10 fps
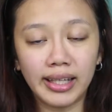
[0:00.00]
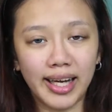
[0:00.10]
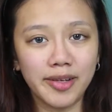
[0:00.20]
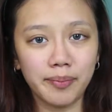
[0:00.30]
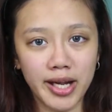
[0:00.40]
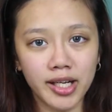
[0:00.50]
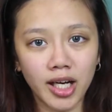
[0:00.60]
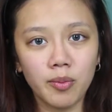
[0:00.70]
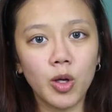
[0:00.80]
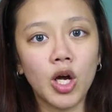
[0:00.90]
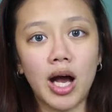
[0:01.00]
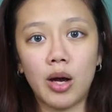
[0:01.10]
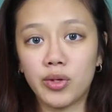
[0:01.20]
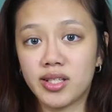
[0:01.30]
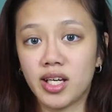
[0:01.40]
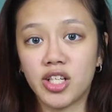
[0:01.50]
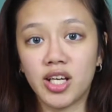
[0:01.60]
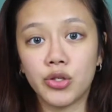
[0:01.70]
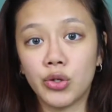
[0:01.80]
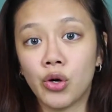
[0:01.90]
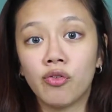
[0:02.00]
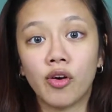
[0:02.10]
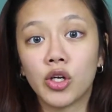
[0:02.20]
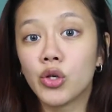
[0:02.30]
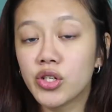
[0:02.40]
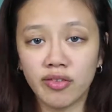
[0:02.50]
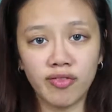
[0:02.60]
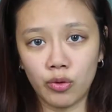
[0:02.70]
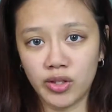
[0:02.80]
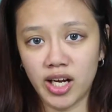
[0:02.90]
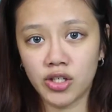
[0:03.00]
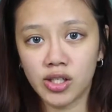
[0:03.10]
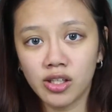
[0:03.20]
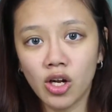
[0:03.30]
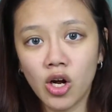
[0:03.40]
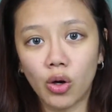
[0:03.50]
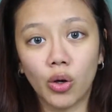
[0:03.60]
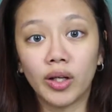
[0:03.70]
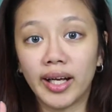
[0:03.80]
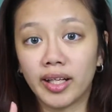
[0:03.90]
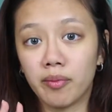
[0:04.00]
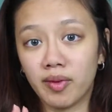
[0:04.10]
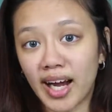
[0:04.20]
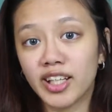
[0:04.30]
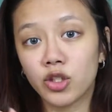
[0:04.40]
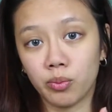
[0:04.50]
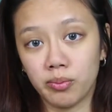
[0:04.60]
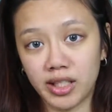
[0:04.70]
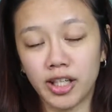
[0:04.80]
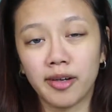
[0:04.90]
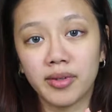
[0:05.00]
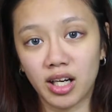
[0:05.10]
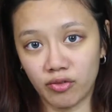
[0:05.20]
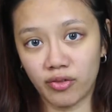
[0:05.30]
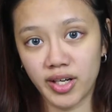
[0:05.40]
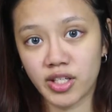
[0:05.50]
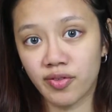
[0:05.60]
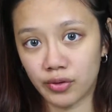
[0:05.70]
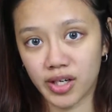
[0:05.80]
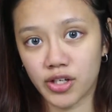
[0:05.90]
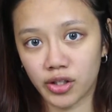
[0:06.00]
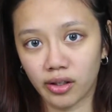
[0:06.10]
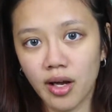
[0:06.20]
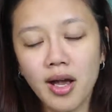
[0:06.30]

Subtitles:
light makeup, I would suggest you go for a cushion foundation or like a light to medium coverage foundation.